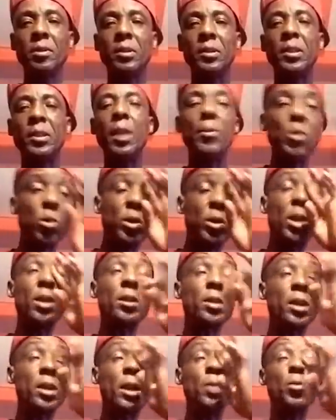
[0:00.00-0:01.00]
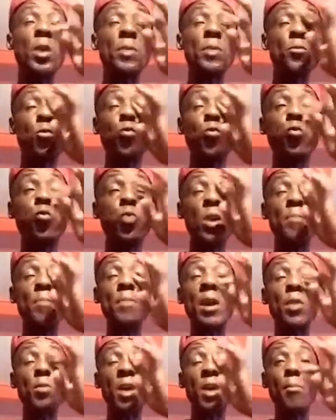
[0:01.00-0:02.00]
Them you they, when when
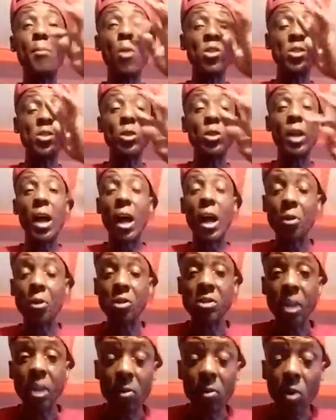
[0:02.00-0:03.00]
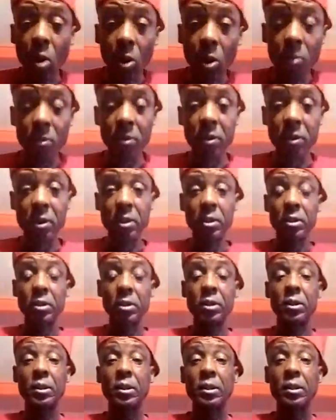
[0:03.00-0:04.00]
man man bust out the arrows, them come.
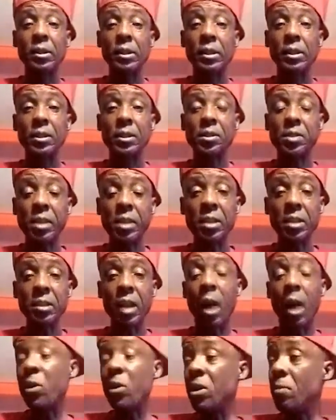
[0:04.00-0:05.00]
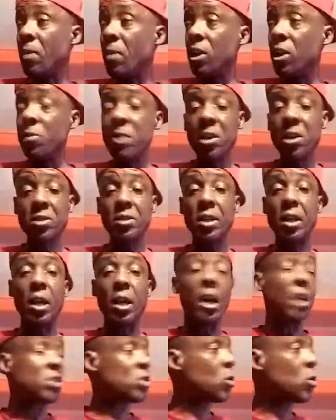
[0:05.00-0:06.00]
Mm-hmm. See, and when the man them here say,
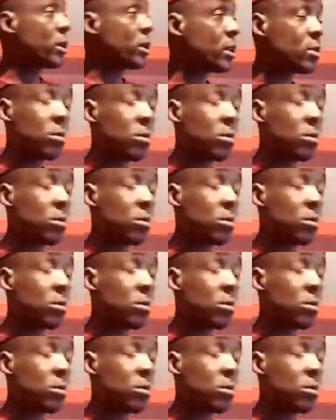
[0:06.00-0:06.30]
I squid the